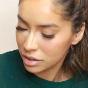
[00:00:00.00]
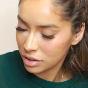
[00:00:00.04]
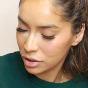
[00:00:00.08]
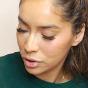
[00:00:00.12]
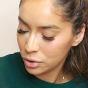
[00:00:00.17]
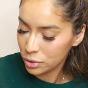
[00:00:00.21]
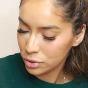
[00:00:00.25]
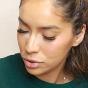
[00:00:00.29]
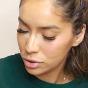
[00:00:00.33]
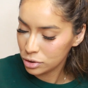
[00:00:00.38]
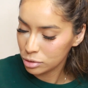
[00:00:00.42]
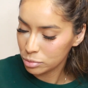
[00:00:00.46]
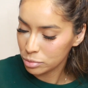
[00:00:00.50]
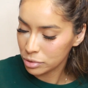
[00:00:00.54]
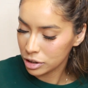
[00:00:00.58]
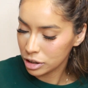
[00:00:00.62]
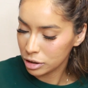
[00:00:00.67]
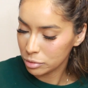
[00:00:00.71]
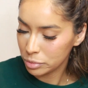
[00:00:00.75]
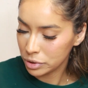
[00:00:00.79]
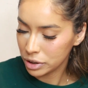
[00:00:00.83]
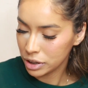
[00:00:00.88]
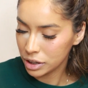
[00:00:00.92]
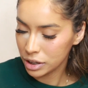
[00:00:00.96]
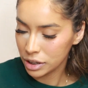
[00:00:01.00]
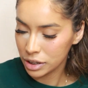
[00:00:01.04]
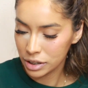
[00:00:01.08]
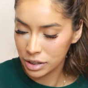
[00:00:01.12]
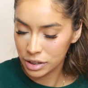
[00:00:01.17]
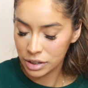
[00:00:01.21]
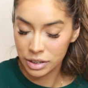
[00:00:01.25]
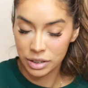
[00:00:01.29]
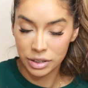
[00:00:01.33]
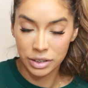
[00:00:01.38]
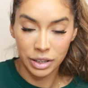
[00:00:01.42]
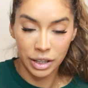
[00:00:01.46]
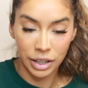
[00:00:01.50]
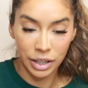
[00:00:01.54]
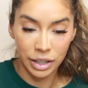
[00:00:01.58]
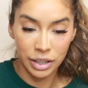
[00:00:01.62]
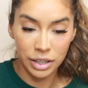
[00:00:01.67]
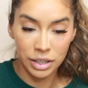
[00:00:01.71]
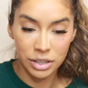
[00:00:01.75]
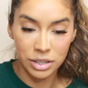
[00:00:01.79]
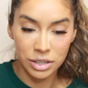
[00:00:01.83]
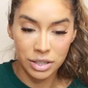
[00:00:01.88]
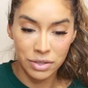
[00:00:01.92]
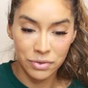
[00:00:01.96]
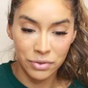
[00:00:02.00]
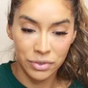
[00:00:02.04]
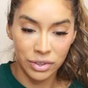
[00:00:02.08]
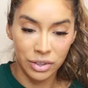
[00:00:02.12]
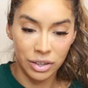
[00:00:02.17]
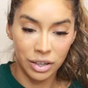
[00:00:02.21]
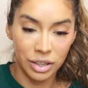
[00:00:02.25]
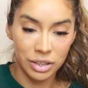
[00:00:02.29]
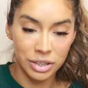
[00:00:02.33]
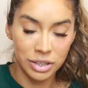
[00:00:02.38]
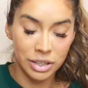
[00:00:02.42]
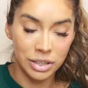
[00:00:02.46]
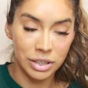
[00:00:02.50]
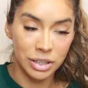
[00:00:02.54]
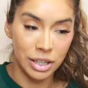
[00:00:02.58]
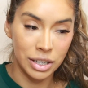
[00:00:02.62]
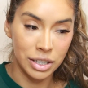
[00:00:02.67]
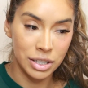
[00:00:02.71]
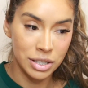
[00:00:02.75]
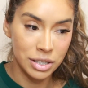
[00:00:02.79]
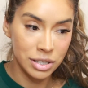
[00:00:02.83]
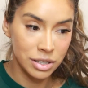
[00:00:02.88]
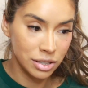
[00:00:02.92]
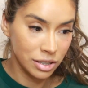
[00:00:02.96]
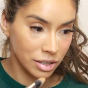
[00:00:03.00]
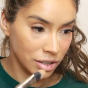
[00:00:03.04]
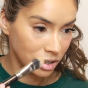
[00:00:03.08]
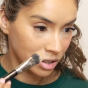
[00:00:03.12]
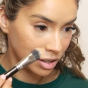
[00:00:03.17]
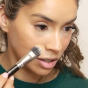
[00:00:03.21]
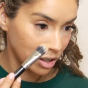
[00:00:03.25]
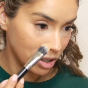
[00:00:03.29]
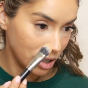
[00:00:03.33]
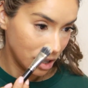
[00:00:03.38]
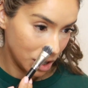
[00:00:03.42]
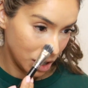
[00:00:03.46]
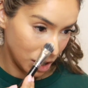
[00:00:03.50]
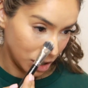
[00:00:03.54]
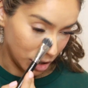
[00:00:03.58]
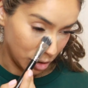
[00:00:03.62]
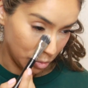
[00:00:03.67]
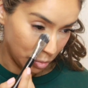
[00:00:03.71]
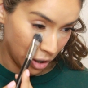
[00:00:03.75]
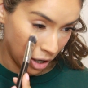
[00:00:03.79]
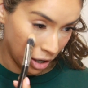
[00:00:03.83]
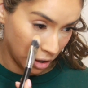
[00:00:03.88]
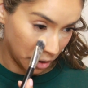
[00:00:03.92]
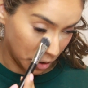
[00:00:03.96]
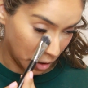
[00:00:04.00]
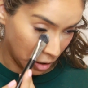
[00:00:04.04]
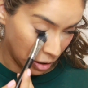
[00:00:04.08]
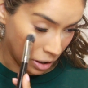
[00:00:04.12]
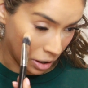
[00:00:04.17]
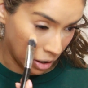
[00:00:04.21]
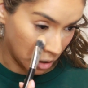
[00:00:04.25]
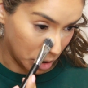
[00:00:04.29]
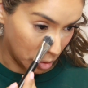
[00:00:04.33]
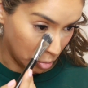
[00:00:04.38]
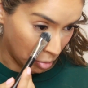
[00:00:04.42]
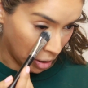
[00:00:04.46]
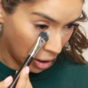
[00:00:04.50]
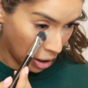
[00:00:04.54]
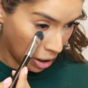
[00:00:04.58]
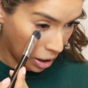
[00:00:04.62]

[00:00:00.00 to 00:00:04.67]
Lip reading: YouTuber because I just forgot to dust the powder under my